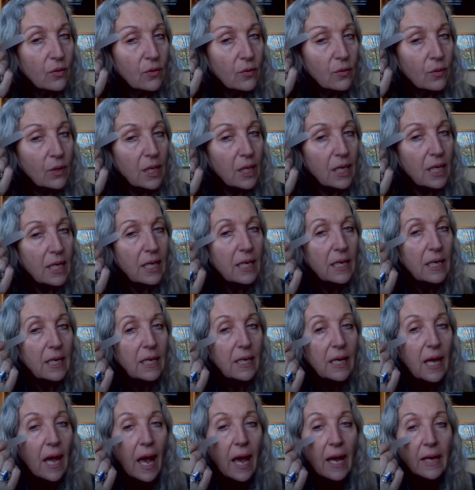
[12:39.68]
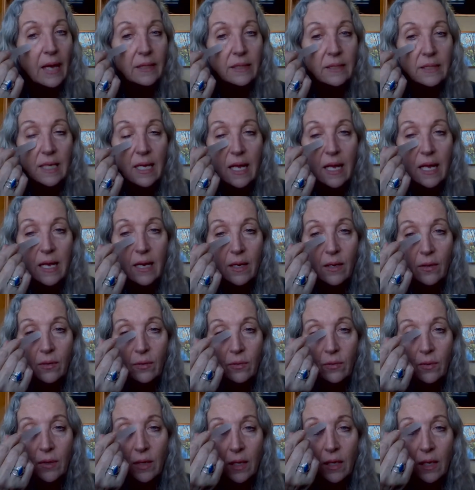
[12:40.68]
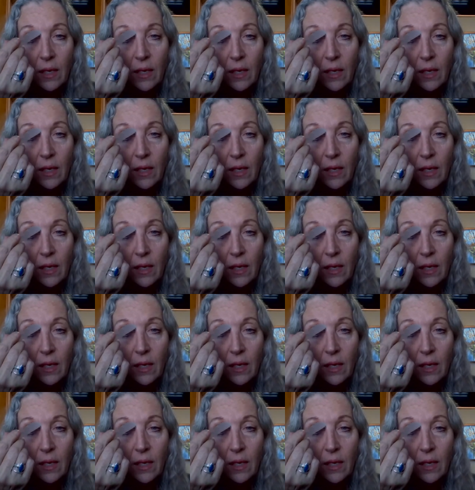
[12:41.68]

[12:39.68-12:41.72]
2, 3, down. 2,